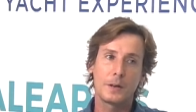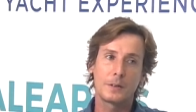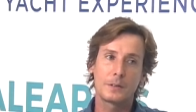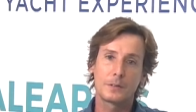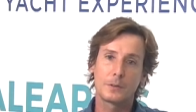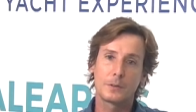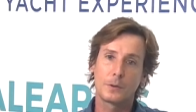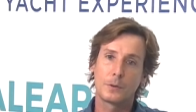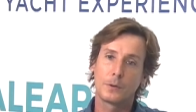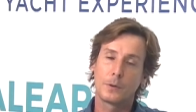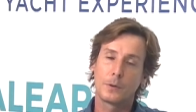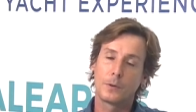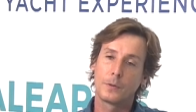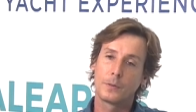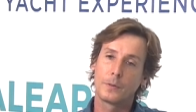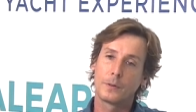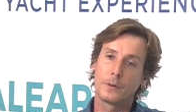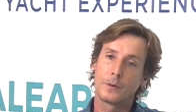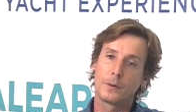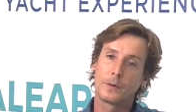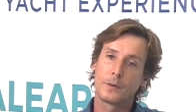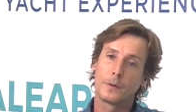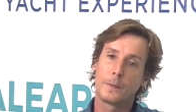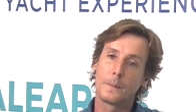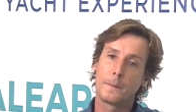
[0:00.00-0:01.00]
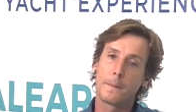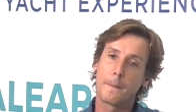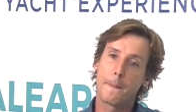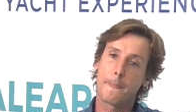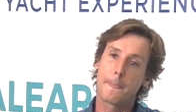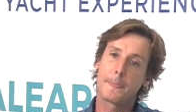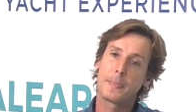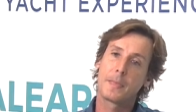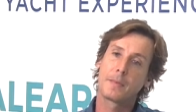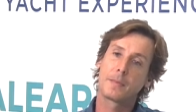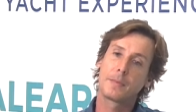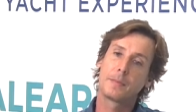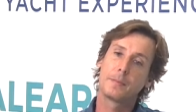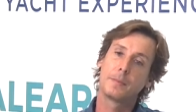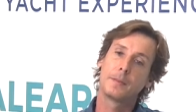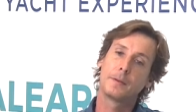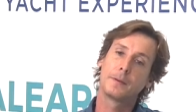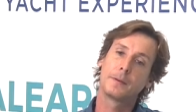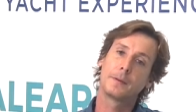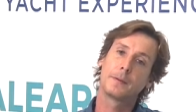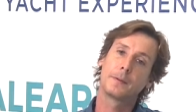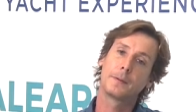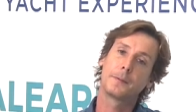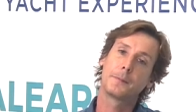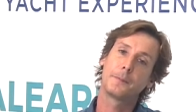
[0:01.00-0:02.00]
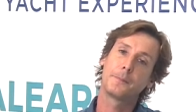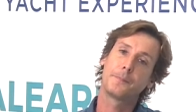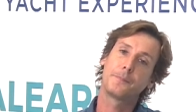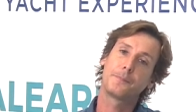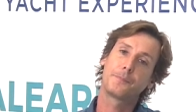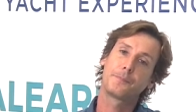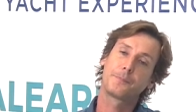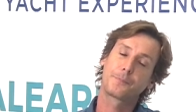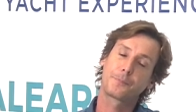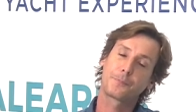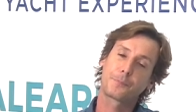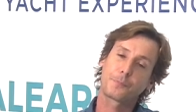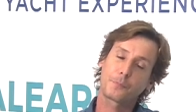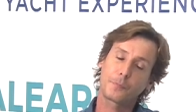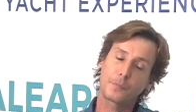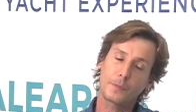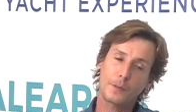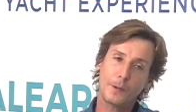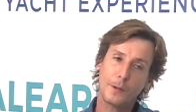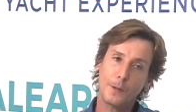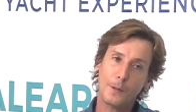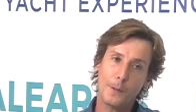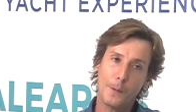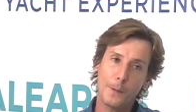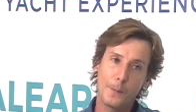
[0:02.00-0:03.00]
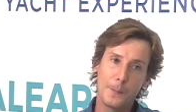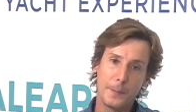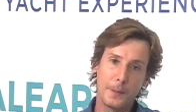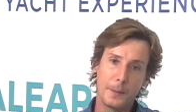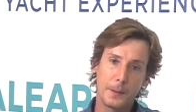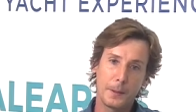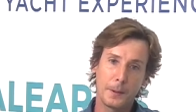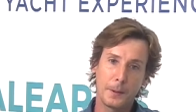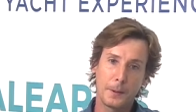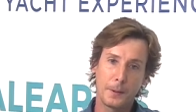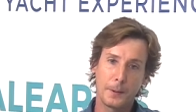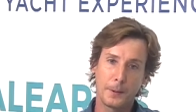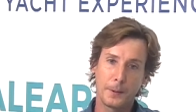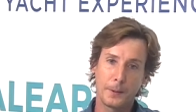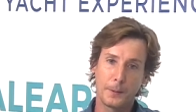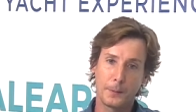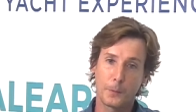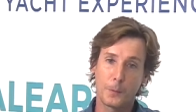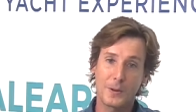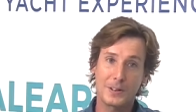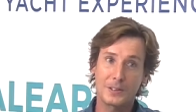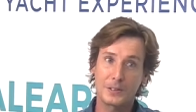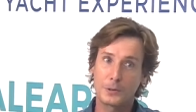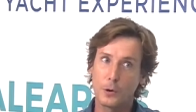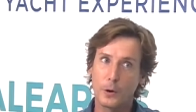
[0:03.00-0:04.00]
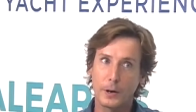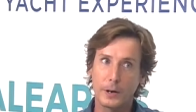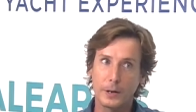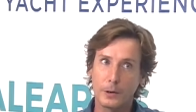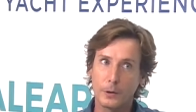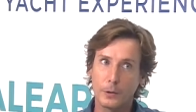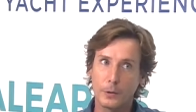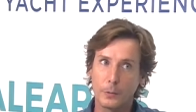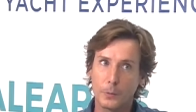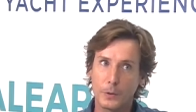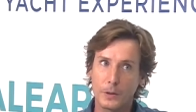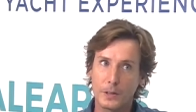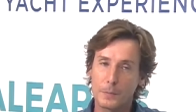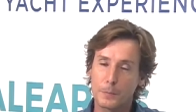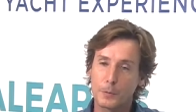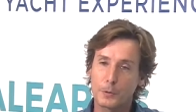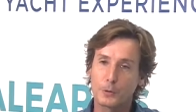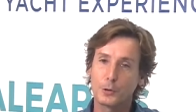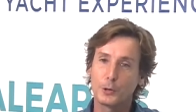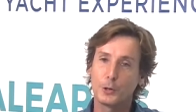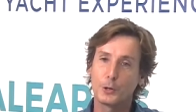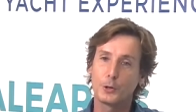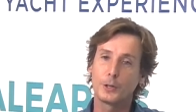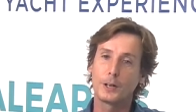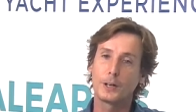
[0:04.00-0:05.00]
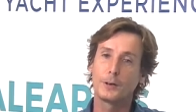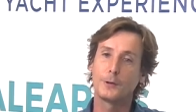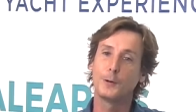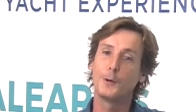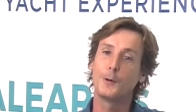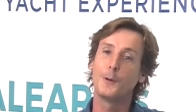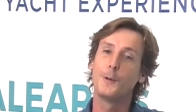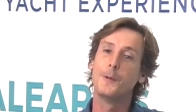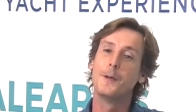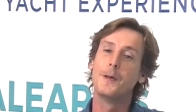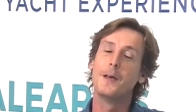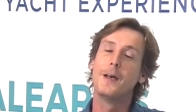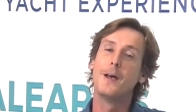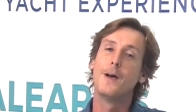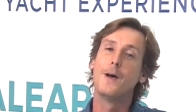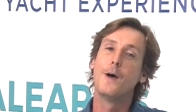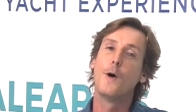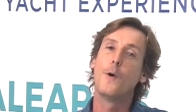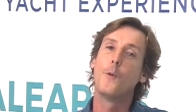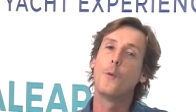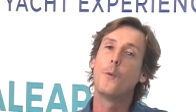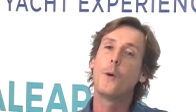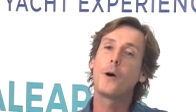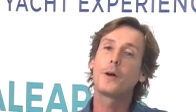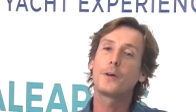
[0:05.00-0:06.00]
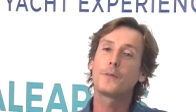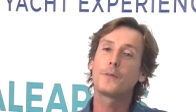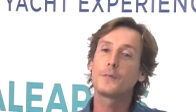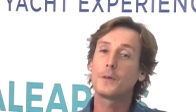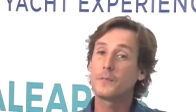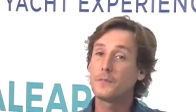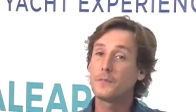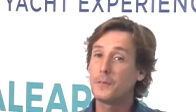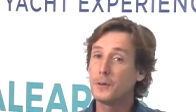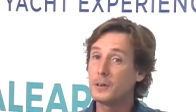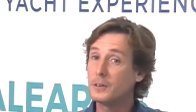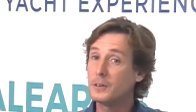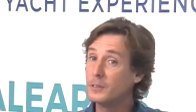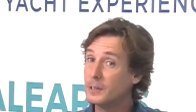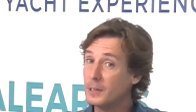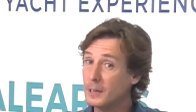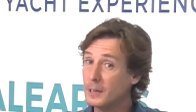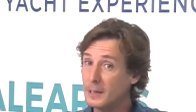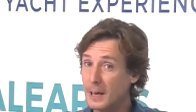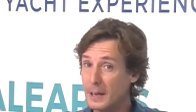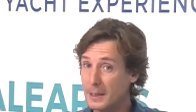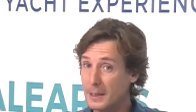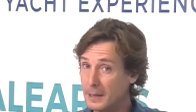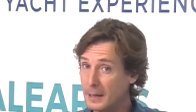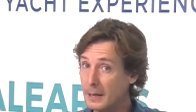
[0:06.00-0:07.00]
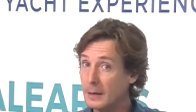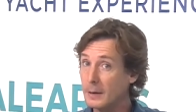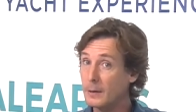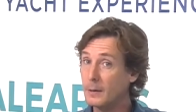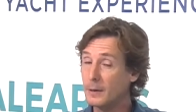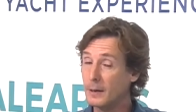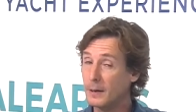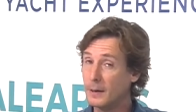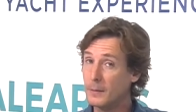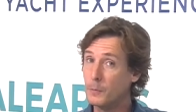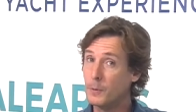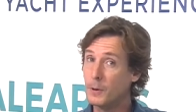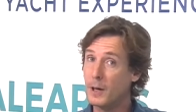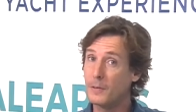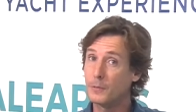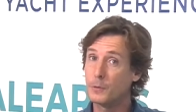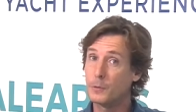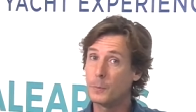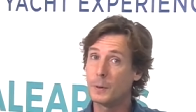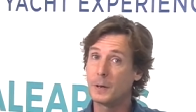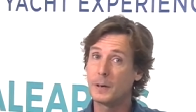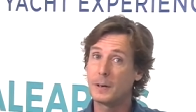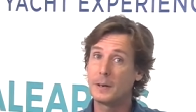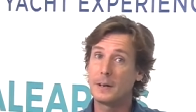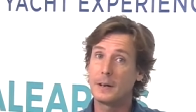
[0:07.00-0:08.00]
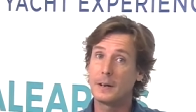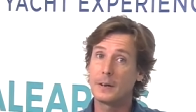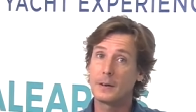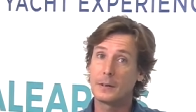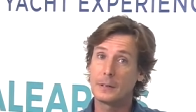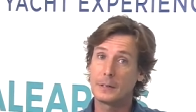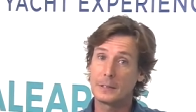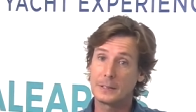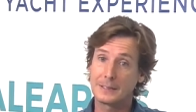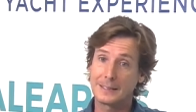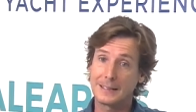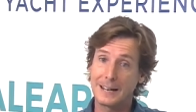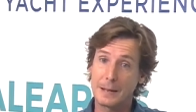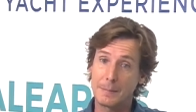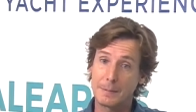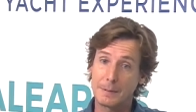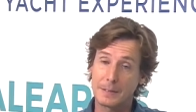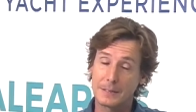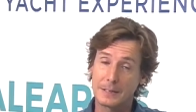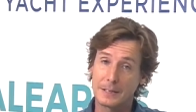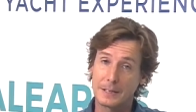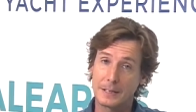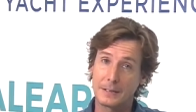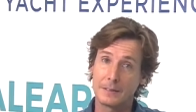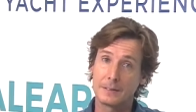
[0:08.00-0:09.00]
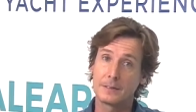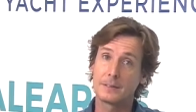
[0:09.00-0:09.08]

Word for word: or, or the, um, the, the, um, the, what's going on with the Posidonia, no? One of the first thing I think we have to be clear is climate change.